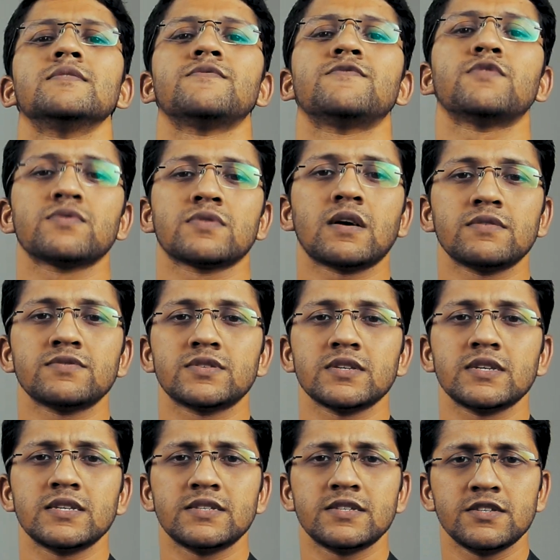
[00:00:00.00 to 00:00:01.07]
4th house
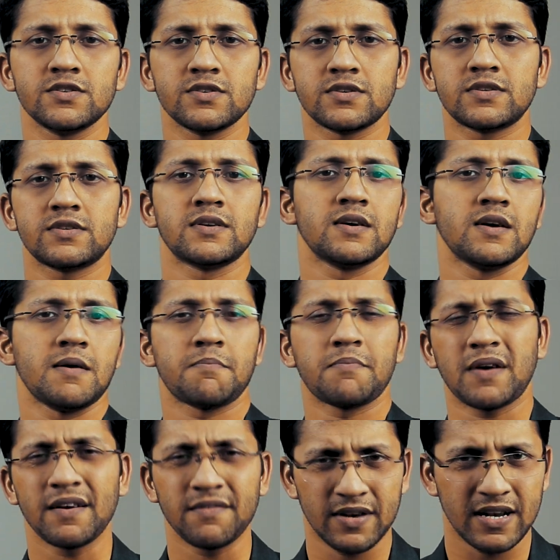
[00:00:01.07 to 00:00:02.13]
is your
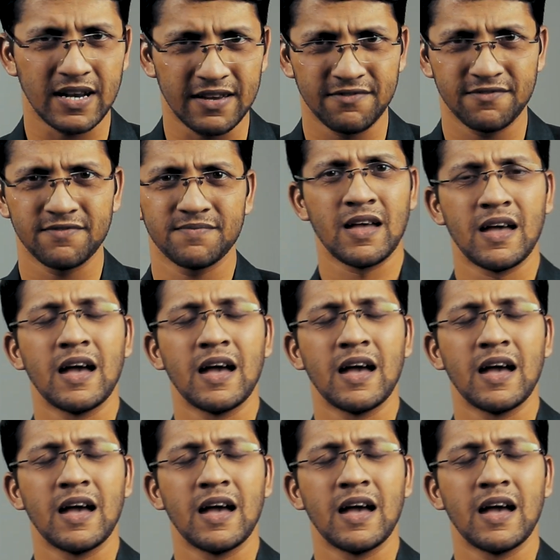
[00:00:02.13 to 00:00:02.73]
private life.